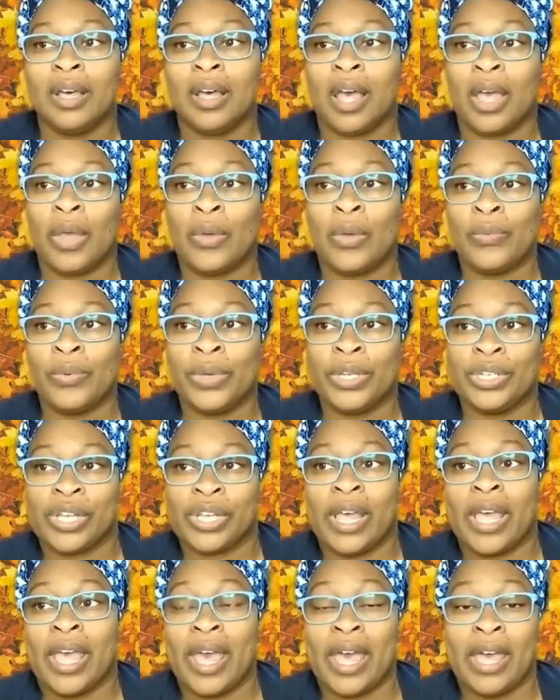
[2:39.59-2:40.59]
I wish
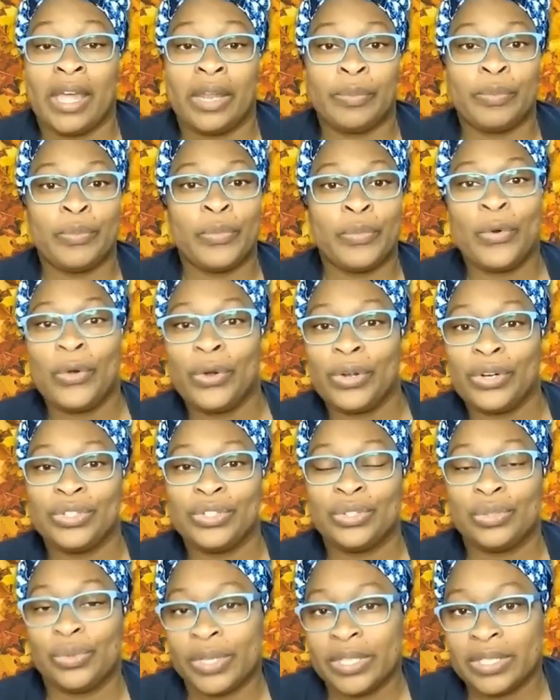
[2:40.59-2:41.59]
I had more
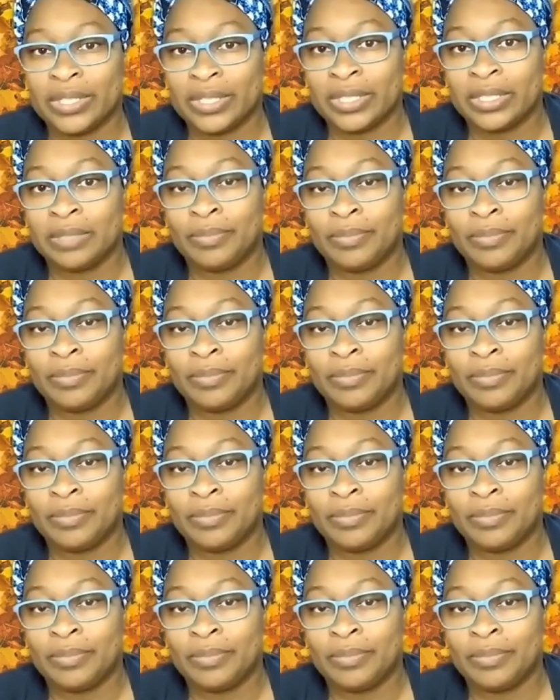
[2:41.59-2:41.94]
choices,